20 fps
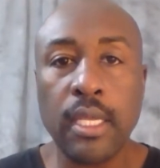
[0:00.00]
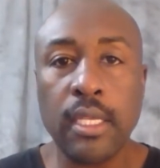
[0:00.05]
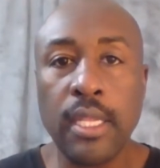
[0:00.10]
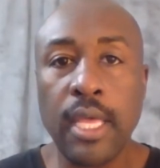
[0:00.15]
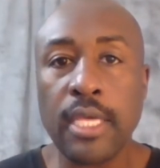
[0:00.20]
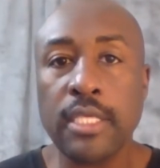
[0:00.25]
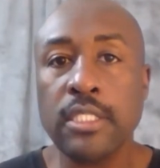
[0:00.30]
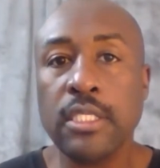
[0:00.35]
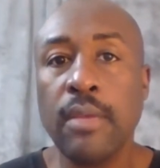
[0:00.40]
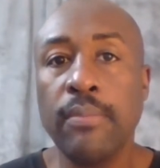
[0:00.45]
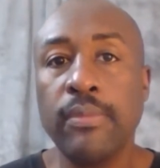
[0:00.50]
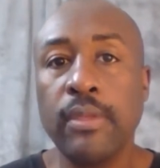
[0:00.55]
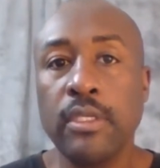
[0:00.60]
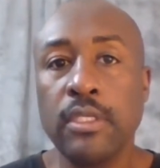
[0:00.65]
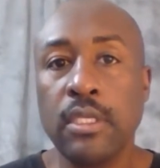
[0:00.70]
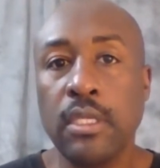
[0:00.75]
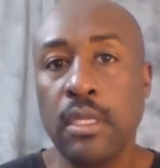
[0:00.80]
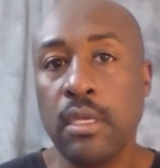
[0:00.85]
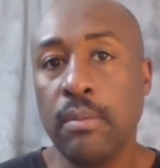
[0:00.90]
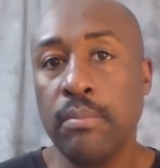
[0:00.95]
connect
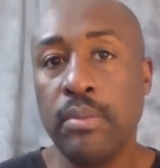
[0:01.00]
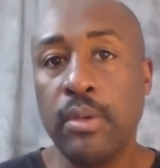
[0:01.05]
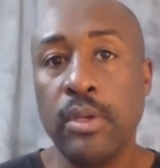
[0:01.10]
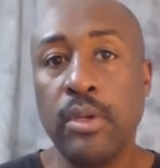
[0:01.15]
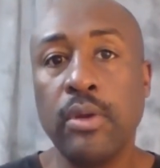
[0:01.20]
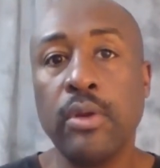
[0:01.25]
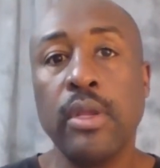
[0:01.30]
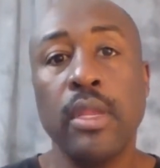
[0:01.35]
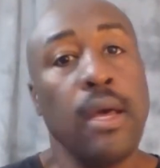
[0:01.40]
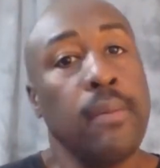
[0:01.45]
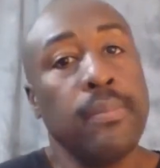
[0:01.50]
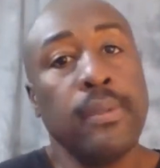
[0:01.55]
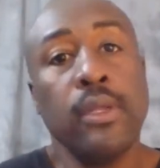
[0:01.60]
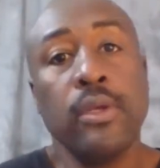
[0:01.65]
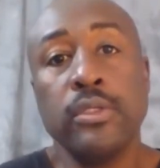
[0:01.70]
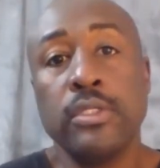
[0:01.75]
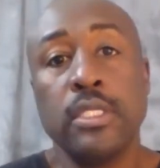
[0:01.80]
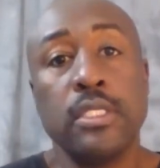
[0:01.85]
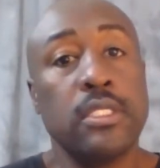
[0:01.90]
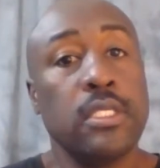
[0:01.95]
something to the computer, it
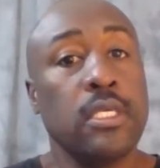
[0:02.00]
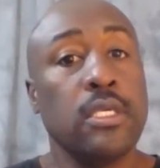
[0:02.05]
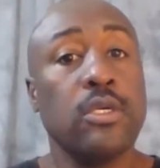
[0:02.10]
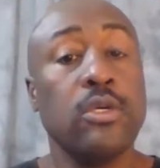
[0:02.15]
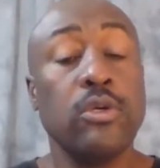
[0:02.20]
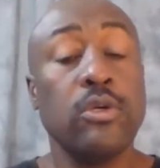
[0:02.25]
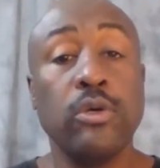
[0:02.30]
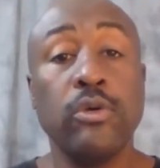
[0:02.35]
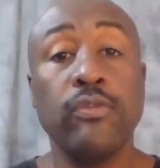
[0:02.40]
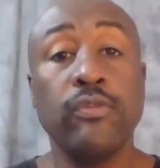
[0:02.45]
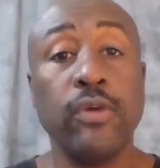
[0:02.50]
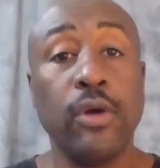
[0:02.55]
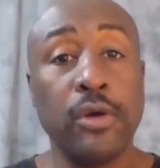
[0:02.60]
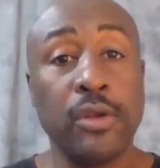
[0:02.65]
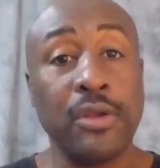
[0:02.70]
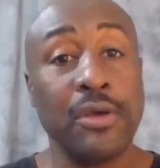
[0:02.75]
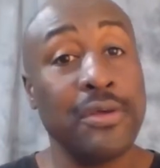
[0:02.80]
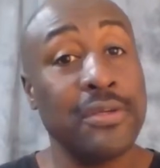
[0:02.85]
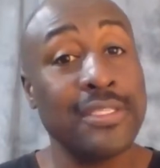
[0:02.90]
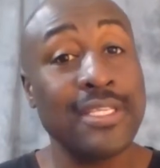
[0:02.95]
uploads it to Google
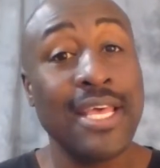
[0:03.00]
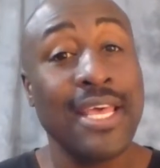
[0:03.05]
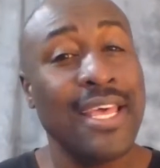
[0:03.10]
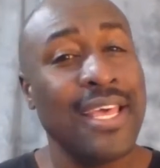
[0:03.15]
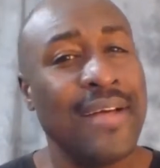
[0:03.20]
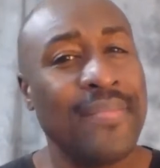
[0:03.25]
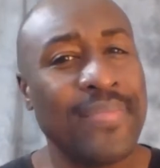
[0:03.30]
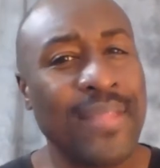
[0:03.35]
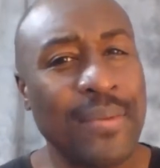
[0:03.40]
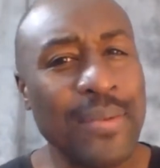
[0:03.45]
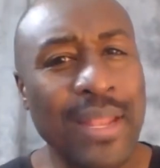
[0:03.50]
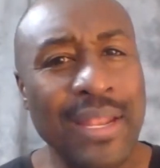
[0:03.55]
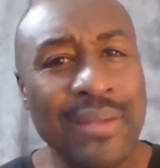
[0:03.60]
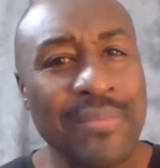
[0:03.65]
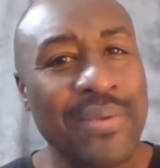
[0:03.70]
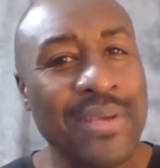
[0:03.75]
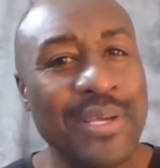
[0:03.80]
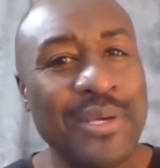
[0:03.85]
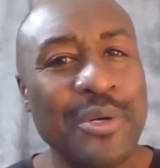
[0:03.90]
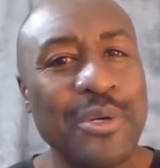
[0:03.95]
Photos. I'm
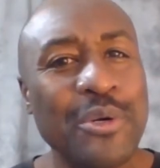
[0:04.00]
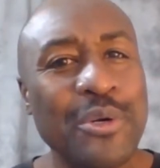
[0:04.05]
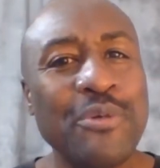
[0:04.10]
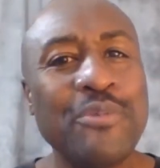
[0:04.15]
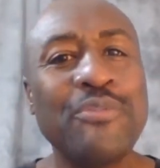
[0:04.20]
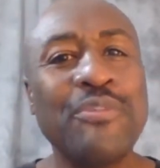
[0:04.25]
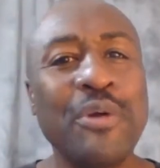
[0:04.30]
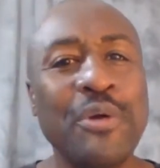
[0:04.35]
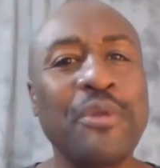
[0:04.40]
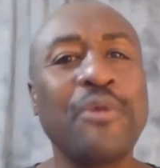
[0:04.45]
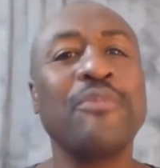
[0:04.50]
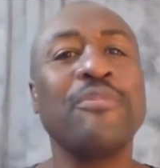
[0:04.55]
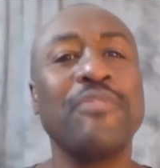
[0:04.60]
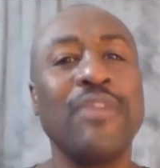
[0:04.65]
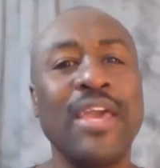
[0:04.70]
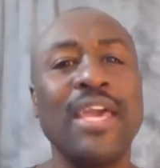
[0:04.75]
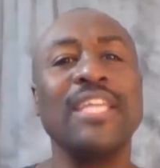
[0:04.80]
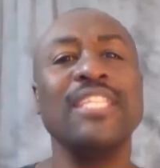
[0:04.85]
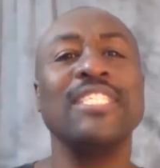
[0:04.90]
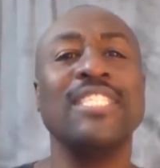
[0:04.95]
not a big Google Photo
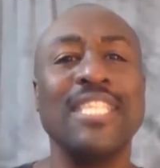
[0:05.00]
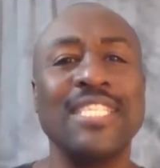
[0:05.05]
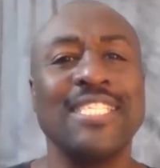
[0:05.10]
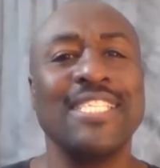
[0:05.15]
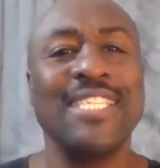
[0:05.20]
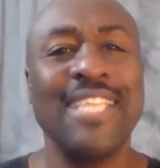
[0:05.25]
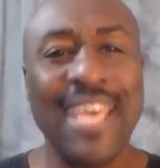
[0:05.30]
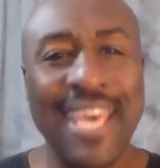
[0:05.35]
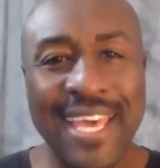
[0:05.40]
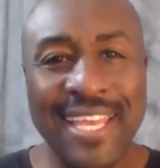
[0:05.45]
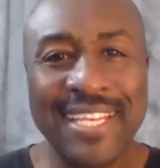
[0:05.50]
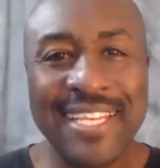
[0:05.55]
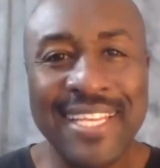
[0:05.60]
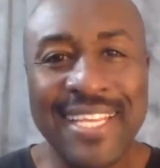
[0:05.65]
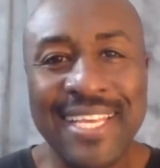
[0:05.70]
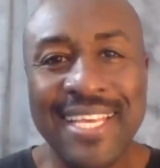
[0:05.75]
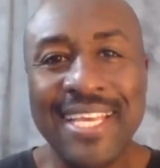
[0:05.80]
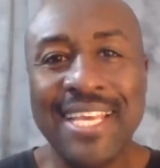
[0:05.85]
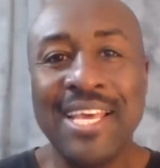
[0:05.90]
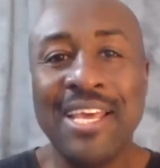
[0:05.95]
fan just
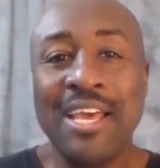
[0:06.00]
yet.